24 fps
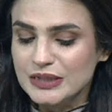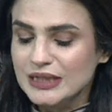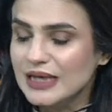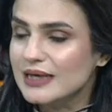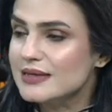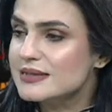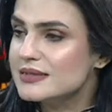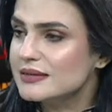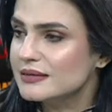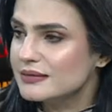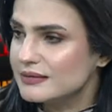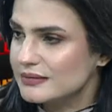
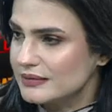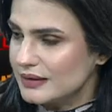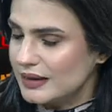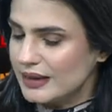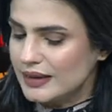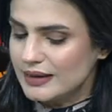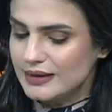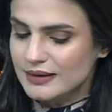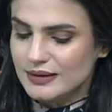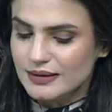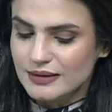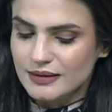Ahmed
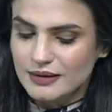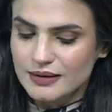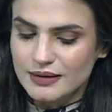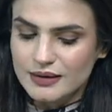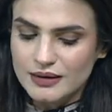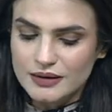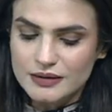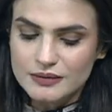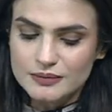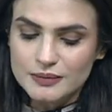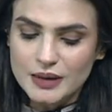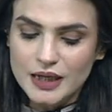Hassan
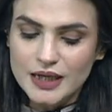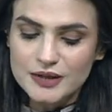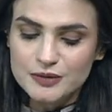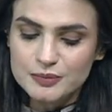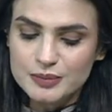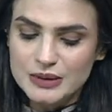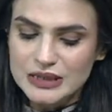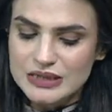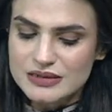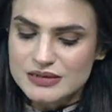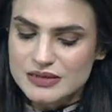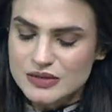
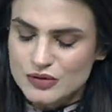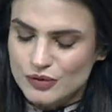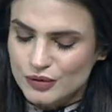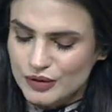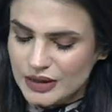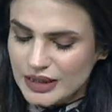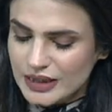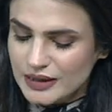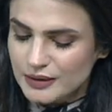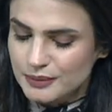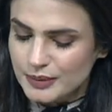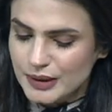is
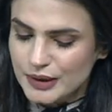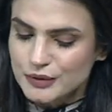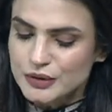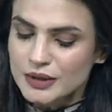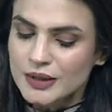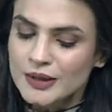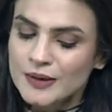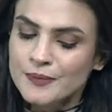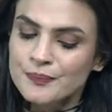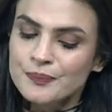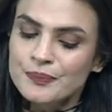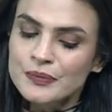talking about.
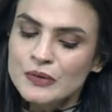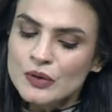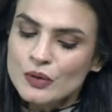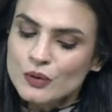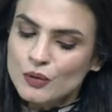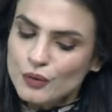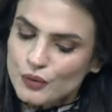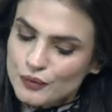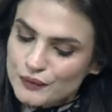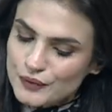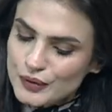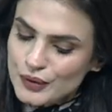
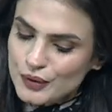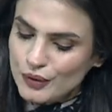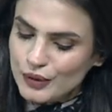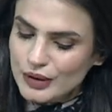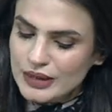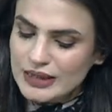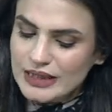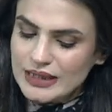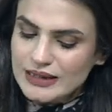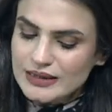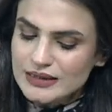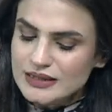
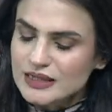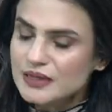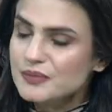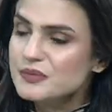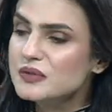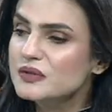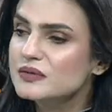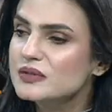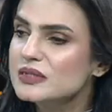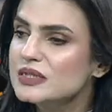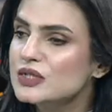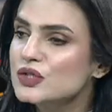Overall, in terms
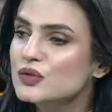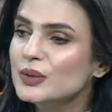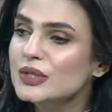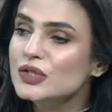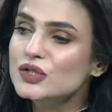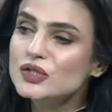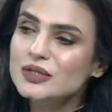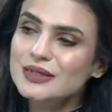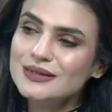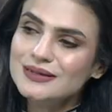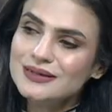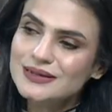of the
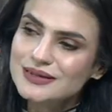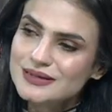situation at